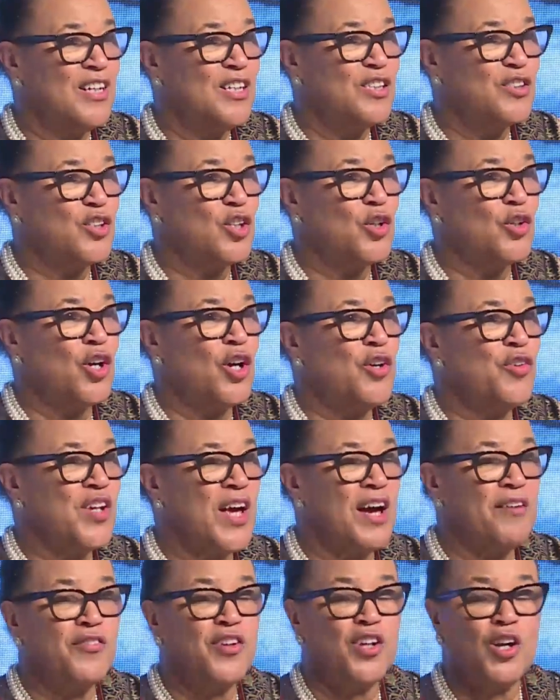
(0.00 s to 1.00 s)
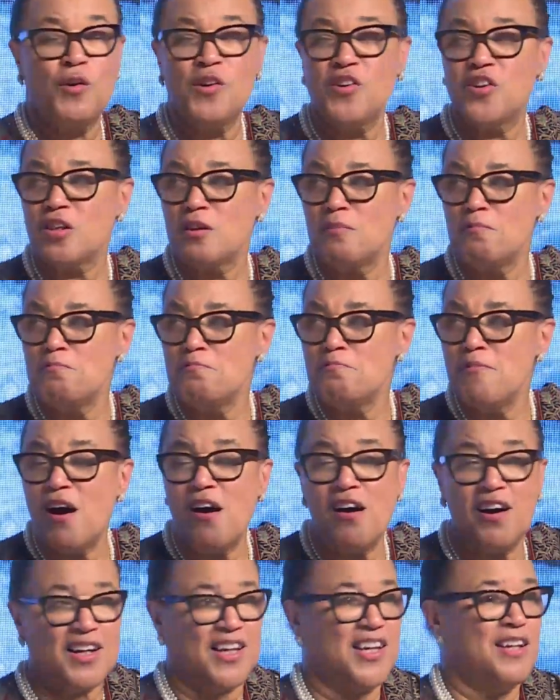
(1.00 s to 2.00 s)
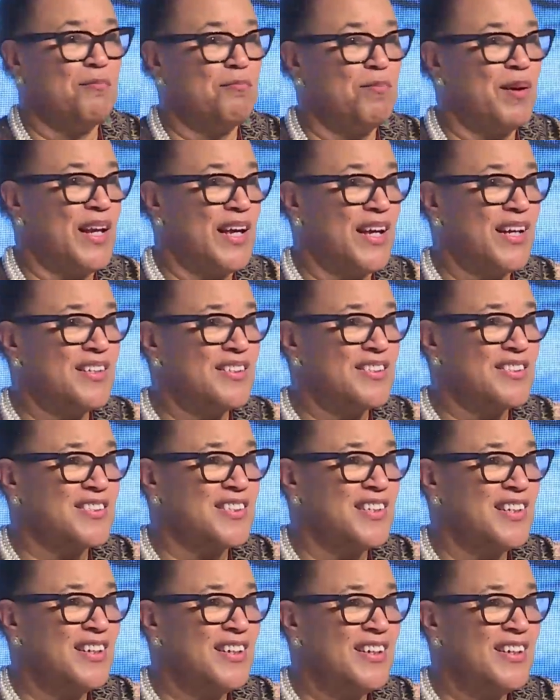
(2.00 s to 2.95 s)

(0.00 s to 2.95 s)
So you're going to have to go into the marketplace